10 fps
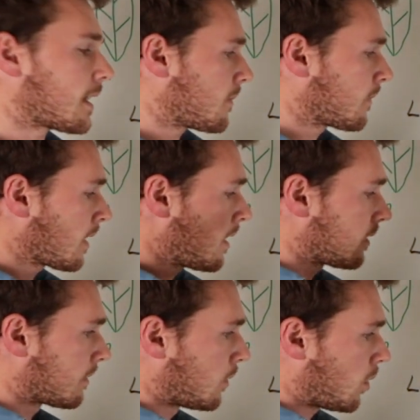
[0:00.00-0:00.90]
that,
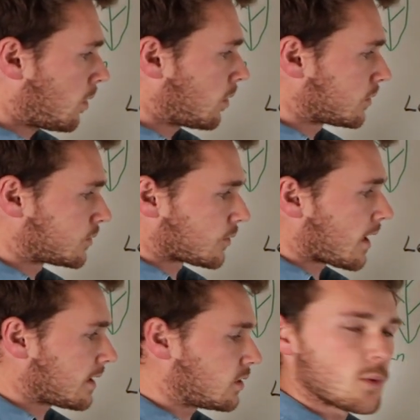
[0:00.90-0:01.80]
the more
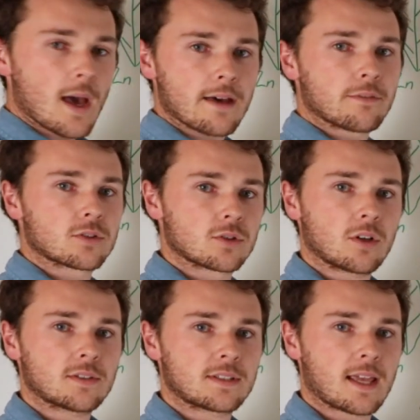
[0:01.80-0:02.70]
grain you have
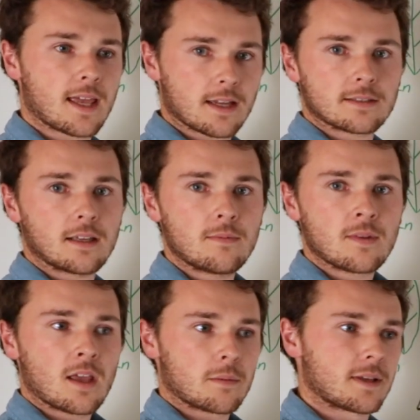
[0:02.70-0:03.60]
across a hectare
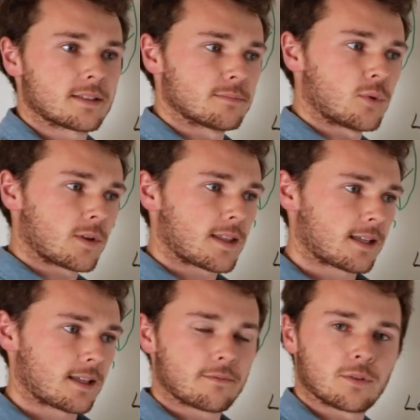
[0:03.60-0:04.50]
means the more they
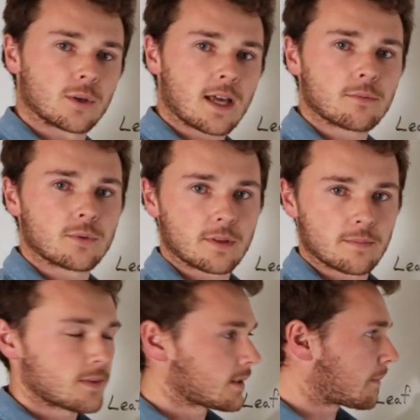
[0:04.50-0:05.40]
can get filled up with
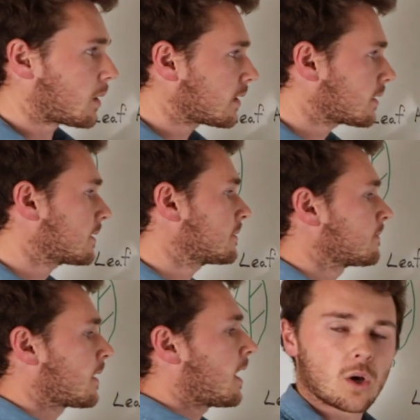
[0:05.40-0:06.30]
carbohydrates,
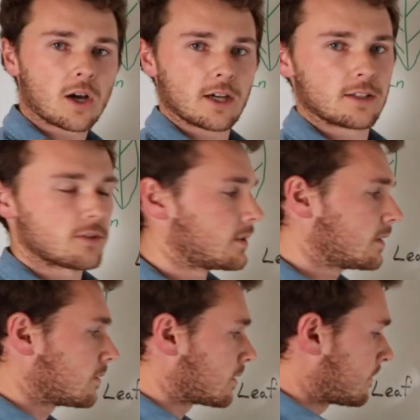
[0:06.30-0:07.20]
the higher your
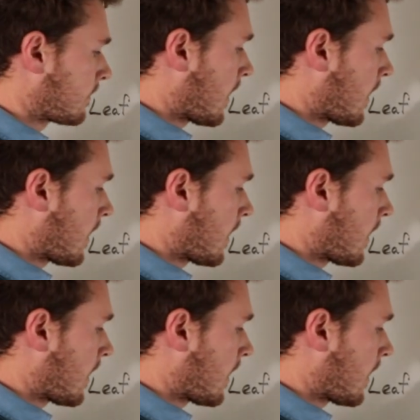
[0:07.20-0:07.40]
yield.